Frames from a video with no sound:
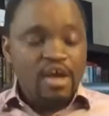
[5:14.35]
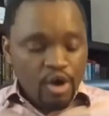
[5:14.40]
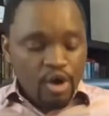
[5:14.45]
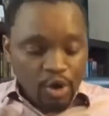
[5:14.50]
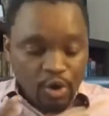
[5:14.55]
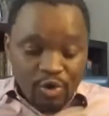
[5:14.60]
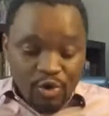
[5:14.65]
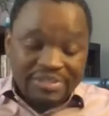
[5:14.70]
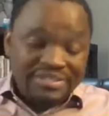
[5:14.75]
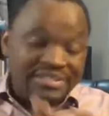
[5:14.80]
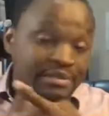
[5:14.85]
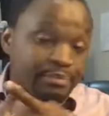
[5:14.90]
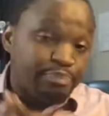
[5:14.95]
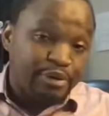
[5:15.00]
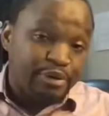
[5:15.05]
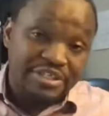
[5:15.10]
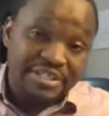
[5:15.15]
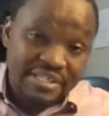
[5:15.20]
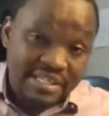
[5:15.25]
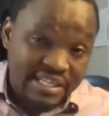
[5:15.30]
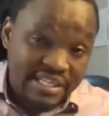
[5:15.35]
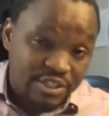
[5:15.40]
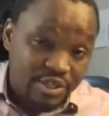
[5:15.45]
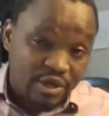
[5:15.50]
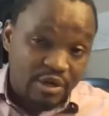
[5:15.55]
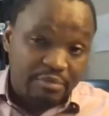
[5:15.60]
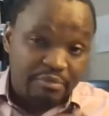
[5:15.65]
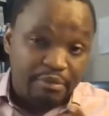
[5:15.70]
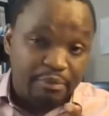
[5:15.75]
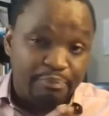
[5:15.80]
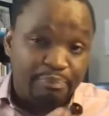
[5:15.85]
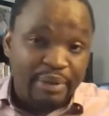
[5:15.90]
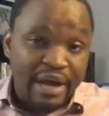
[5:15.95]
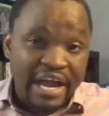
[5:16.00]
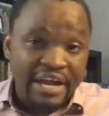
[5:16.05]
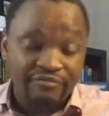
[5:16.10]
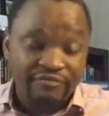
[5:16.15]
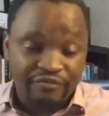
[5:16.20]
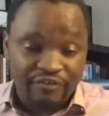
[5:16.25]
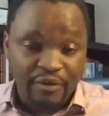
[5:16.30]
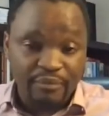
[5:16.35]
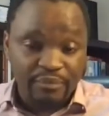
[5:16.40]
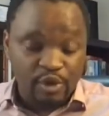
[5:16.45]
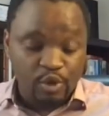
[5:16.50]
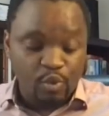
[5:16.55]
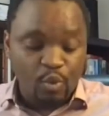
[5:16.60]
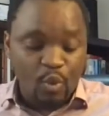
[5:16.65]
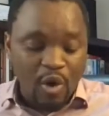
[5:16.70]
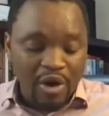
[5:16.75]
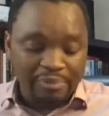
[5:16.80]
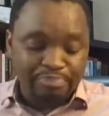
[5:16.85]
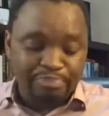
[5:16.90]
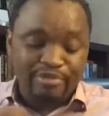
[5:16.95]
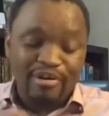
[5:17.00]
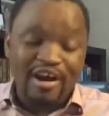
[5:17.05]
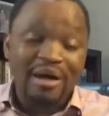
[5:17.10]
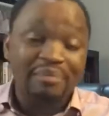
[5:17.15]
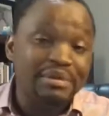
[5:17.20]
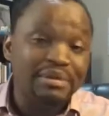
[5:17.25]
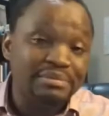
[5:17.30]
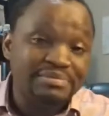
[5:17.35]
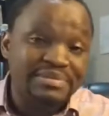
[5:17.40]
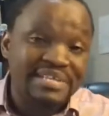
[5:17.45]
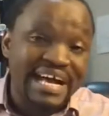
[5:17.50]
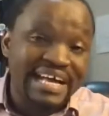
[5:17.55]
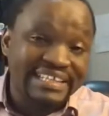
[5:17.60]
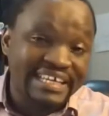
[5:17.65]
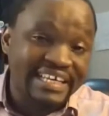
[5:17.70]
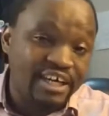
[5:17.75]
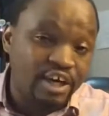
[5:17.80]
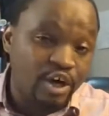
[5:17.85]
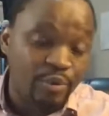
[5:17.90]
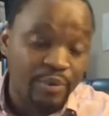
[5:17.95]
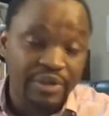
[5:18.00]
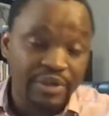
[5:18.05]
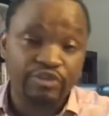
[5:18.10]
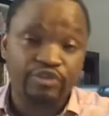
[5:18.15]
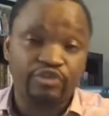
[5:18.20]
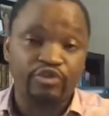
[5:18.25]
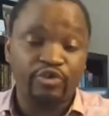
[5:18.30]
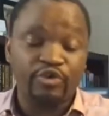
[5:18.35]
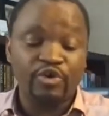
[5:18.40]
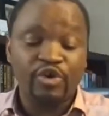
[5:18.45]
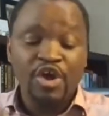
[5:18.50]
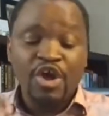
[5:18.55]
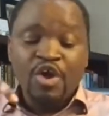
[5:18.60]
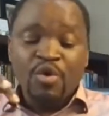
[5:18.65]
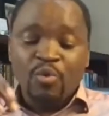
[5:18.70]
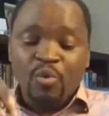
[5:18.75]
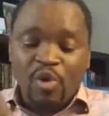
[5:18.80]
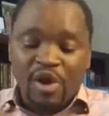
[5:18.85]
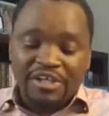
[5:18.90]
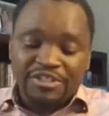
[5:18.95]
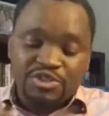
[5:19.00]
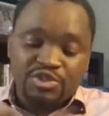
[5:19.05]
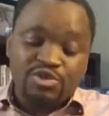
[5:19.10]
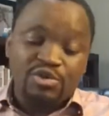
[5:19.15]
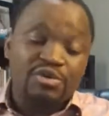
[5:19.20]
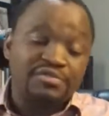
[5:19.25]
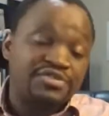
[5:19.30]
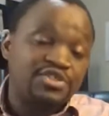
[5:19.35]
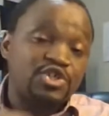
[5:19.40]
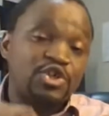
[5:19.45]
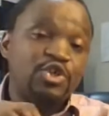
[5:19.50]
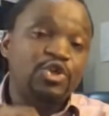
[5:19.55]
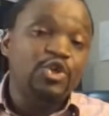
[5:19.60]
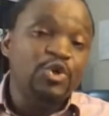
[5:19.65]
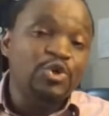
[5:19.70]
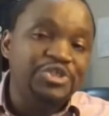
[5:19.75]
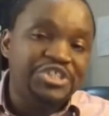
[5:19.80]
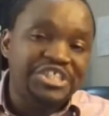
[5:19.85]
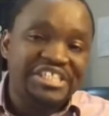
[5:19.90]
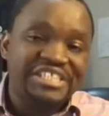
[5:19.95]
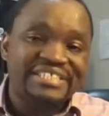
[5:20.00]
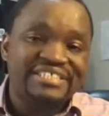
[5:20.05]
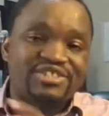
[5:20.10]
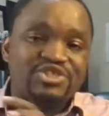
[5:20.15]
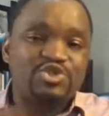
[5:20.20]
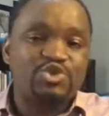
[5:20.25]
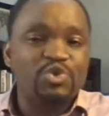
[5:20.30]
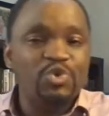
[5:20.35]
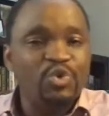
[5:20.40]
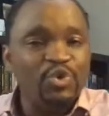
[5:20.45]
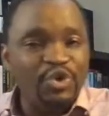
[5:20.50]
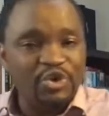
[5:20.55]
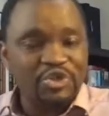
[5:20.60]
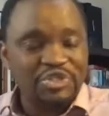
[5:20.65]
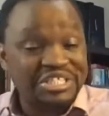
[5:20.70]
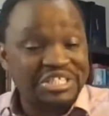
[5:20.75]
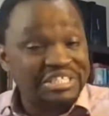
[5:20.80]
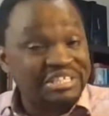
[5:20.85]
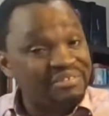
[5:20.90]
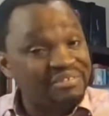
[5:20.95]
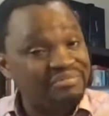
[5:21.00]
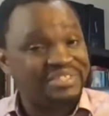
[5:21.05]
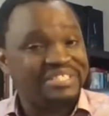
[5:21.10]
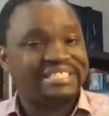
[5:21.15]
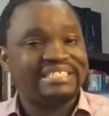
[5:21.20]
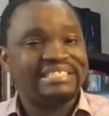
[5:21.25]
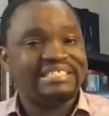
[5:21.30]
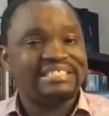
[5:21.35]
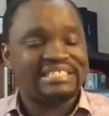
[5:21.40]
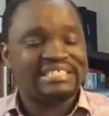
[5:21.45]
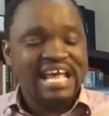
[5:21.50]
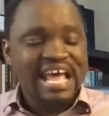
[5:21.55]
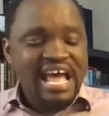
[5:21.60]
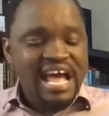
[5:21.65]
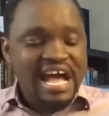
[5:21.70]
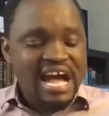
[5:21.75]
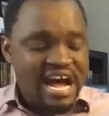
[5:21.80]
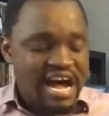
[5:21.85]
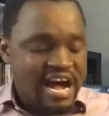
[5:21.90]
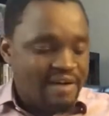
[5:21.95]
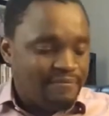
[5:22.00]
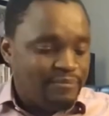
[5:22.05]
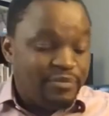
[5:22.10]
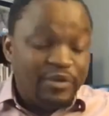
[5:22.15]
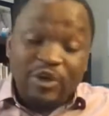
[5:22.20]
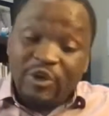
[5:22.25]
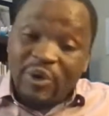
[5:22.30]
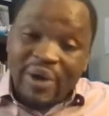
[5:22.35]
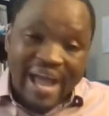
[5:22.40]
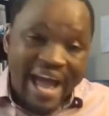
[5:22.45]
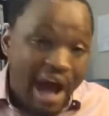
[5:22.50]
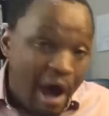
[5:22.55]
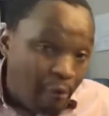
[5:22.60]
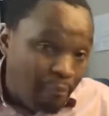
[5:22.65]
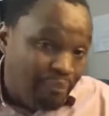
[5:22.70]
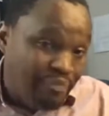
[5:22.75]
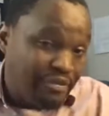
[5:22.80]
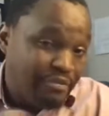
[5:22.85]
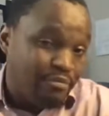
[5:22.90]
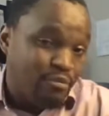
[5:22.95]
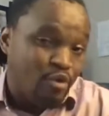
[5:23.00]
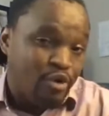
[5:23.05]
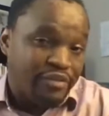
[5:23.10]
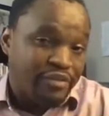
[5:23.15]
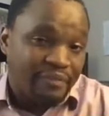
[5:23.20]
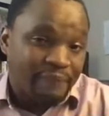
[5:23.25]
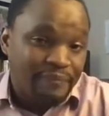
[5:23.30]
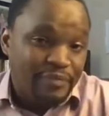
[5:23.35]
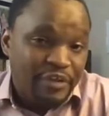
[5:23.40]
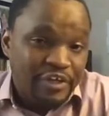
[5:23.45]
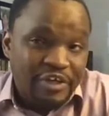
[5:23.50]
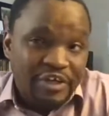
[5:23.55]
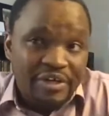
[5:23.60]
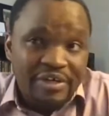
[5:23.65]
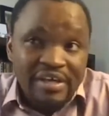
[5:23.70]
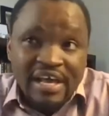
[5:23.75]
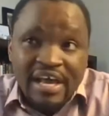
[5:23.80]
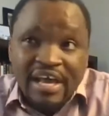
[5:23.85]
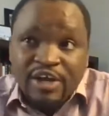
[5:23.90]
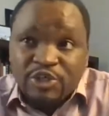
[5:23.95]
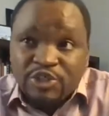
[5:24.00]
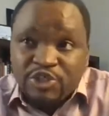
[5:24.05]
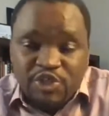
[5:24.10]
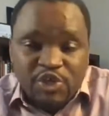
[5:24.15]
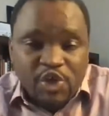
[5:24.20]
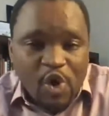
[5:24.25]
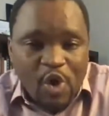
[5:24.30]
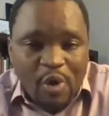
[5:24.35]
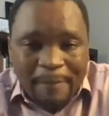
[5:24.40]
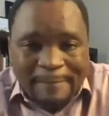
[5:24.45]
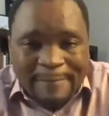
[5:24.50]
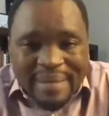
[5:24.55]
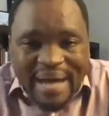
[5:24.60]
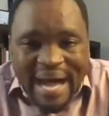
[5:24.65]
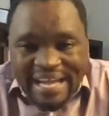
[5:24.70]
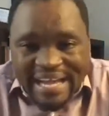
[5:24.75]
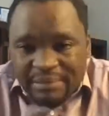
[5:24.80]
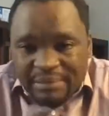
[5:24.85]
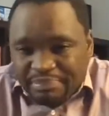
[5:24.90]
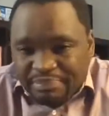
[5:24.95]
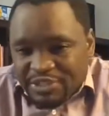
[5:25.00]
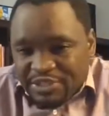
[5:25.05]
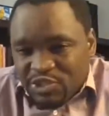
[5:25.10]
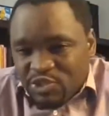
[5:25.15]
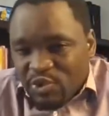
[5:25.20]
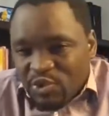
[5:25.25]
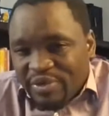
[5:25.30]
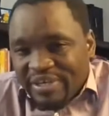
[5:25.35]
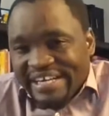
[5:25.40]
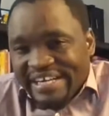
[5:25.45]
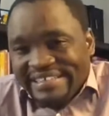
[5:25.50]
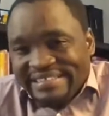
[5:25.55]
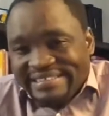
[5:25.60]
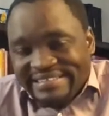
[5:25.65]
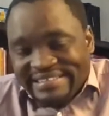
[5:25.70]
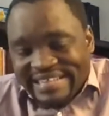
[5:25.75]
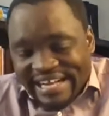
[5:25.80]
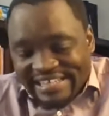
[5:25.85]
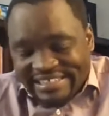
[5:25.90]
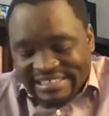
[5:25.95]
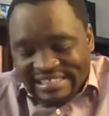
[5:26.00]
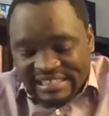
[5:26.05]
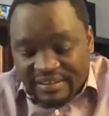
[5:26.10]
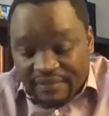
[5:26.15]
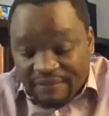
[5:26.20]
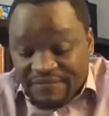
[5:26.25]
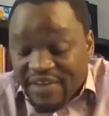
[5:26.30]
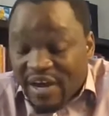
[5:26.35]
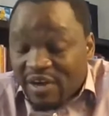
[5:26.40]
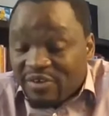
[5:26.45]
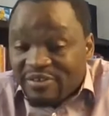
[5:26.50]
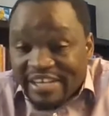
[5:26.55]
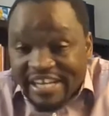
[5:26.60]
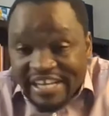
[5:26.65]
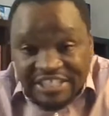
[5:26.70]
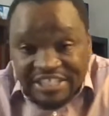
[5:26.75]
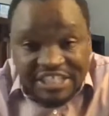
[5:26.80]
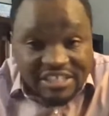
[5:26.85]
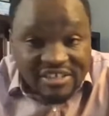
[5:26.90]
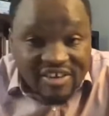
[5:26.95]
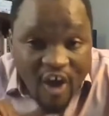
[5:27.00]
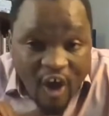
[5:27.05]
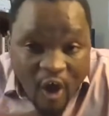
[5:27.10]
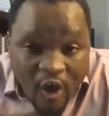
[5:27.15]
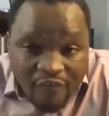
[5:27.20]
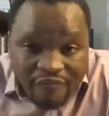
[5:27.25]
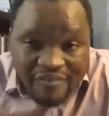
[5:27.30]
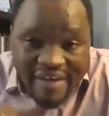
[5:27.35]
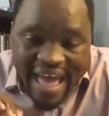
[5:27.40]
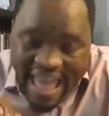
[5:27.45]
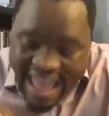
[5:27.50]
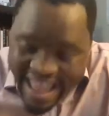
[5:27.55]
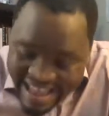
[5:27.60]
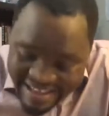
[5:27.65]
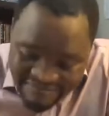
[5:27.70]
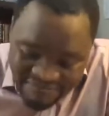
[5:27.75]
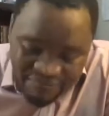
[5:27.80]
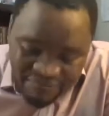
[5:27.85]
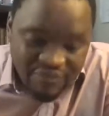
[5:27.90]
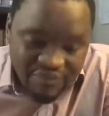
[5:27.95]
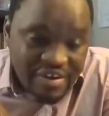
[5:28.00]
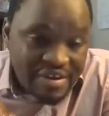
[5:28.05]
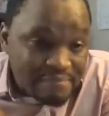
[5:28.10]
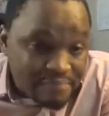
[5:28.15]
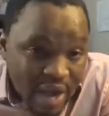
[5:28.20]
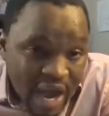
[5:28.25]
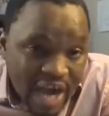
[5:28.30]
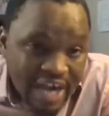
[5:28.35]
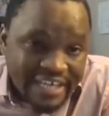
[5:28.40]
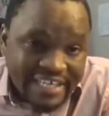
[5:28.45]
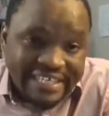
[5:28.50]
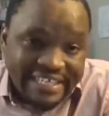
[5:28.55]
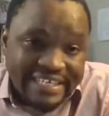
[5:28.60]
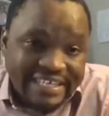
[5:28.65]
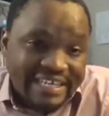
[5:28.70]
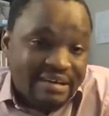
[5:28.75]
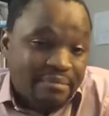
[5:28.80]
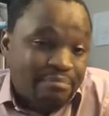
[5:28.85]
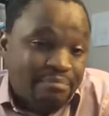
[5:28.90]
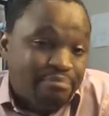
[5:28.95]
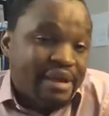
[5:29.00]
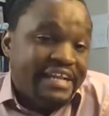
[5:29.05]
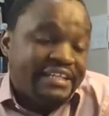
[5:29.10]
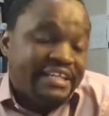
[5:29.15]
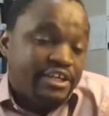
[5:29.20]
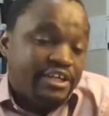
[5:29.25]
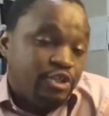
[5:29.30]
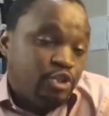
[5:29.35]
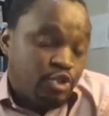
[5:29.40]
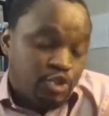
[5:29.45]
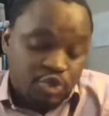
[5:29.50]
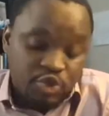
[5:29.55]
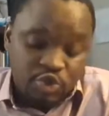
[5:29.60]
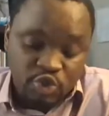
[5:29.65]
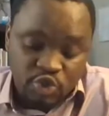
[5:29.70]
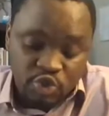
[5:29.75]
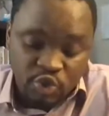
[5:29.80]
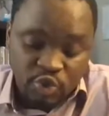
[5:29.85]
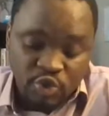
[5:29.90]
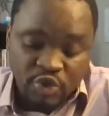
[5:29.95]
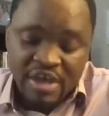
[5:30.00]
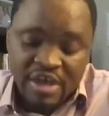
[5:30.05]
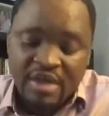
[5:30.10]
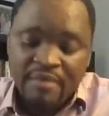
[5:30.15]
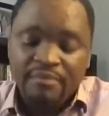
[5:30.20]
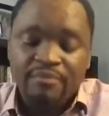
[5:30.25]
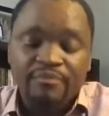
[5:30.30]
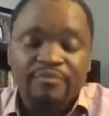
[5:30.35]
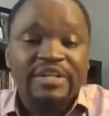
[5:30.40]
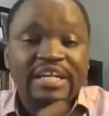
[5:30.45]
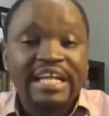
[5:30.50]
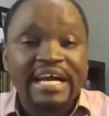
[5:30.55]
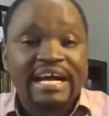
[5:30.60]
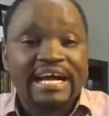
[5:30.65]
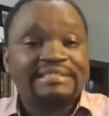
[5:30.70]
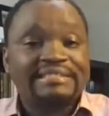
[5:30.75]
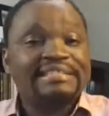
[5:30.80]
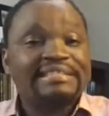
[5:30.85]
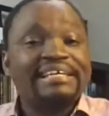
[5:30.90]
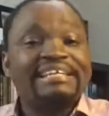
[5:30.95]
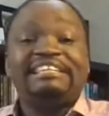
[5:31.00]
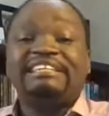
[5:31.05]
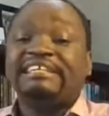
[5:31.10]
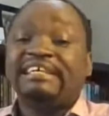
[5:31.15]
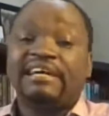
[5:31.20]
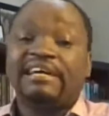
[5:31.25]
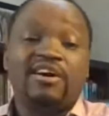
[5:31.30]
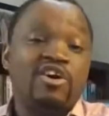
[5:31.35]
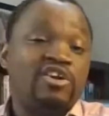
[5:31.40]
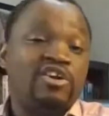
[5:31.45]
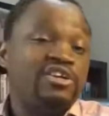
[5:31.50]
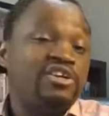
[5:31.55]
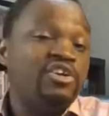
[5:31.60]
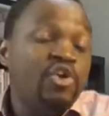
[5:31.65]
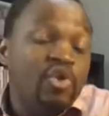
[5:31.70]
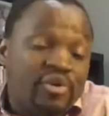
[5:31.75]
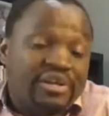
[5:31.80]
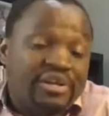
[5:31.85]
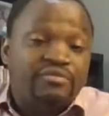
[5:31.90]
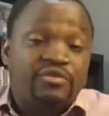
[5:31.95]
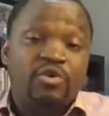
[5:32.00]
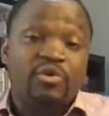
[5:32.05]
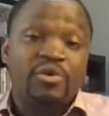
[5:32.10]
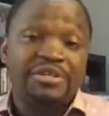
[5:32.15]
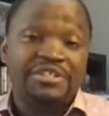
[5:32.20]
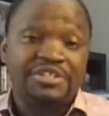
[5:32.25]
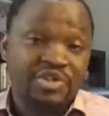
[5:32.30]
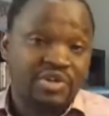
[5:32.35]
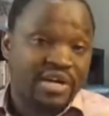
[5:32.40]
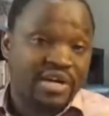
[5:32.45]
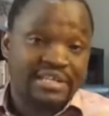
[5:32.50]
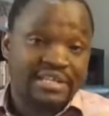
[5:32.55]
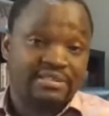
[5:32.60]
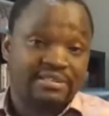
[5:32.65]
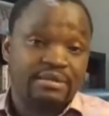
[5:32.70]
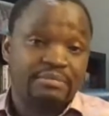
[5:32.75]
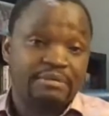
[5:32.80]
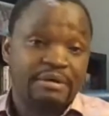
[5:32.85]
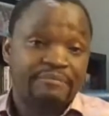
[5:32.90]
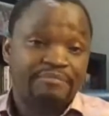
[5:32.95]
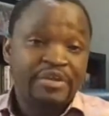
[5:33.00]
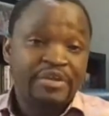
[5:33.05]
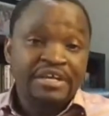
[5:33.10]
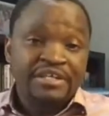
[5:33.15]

Who is the person that's going to be buying from you? What problems are they going through? What sort of solutions do your services, um, you know, help them with? You know, because your buyer persona is actually the foundation of every marketing campaign that you should do like I said earlier on, not everyone is your customer.